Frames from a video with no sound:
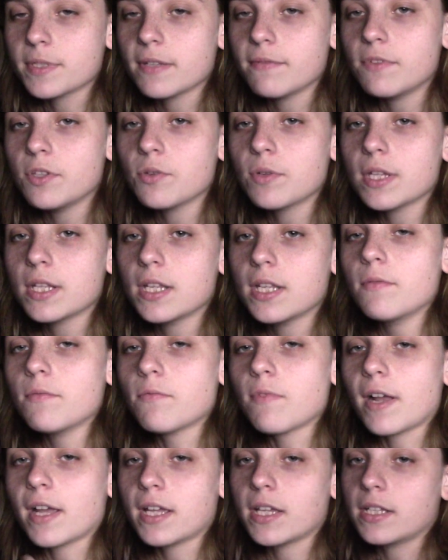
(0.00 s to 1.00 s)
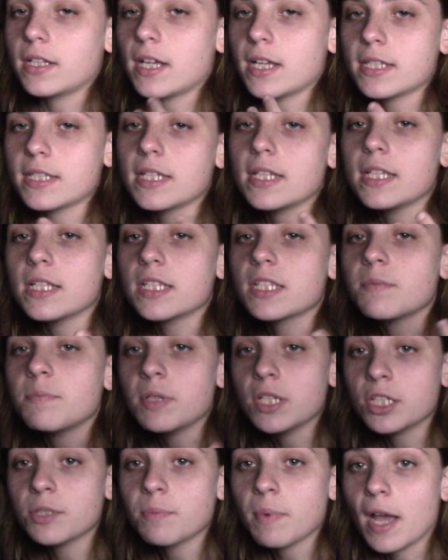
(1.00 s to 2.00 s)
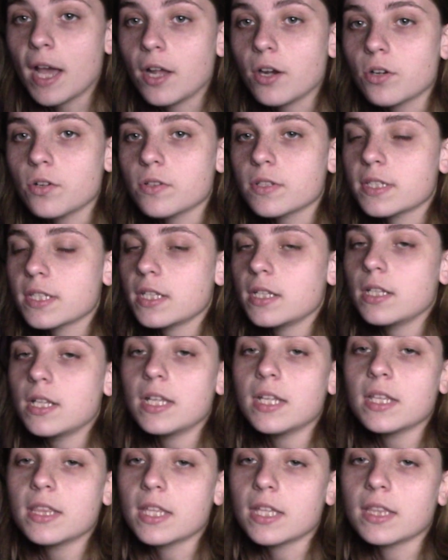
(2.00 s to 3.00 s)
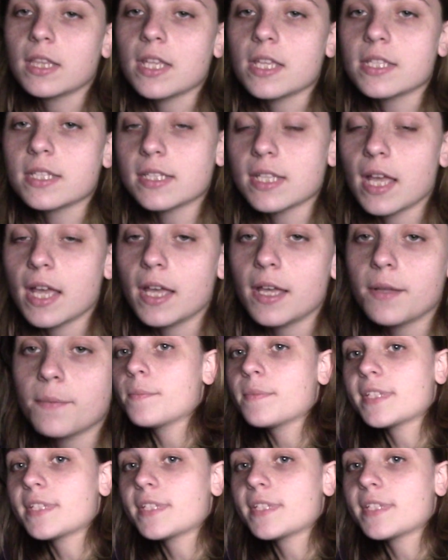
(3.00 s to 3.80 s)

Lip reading: If you can recognize any speech patterns and anything they say,